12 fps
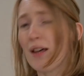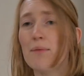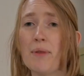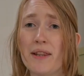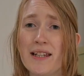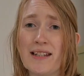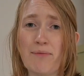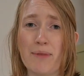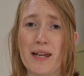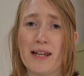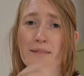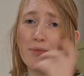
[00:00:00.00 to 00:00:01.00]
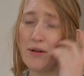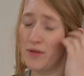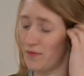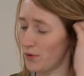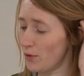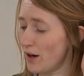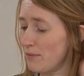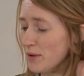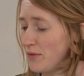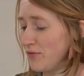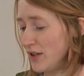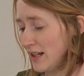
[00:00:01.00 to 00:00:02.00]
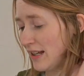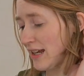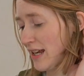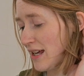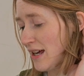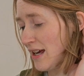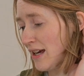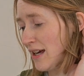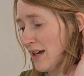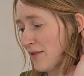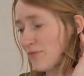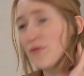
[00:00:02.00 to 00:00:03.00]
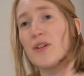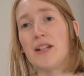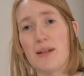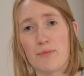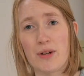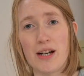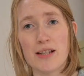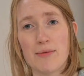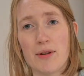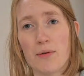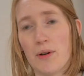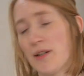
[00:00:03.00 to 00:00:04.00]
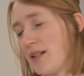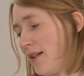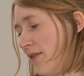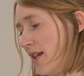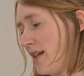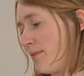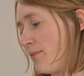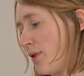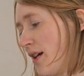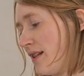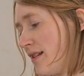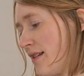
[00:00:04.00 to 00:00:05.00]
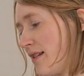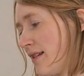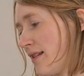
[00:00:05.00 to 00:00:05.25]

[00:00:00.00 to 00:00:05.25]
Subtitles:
But these have been beautiful. I've been really impressed with the quality of these prints.